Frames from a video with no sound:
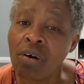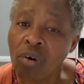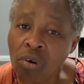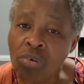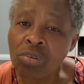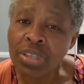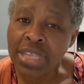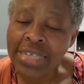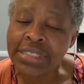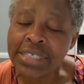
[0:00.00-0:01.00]
all
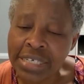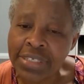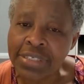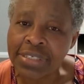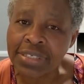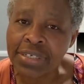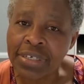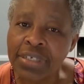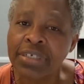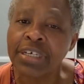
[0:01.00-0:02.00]
that is,
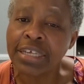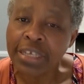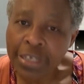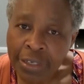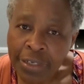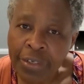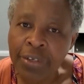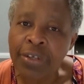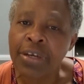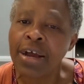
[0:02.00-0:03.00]

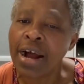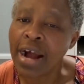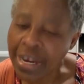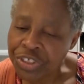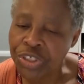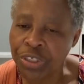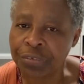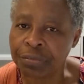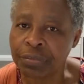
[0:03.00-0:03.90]
in action,